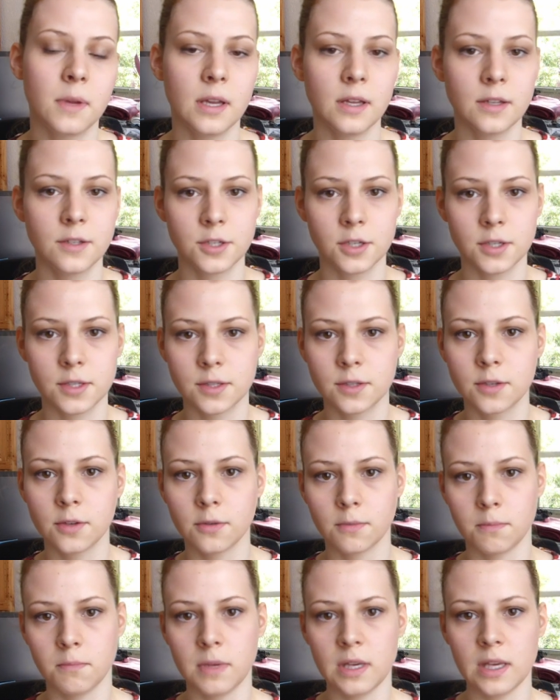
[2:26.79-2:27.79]
it just
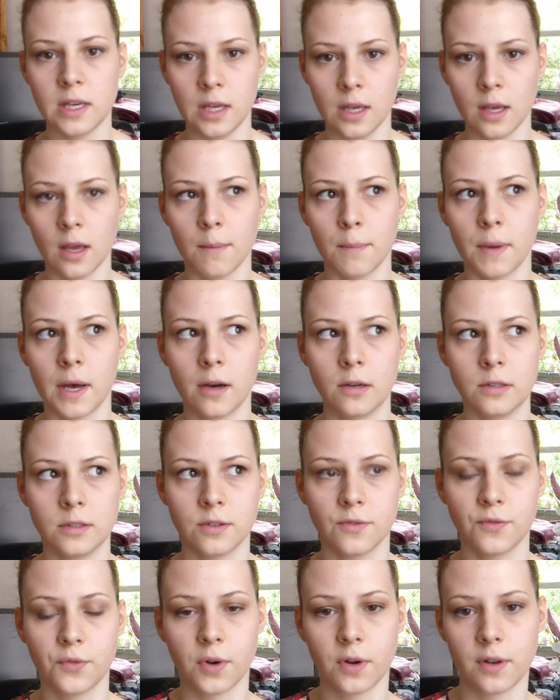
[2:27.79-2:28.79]
took me about
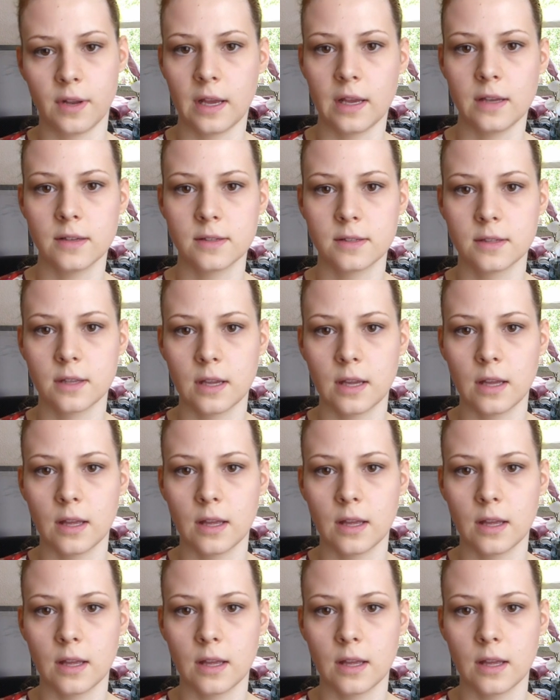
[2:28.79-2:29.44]
4 days,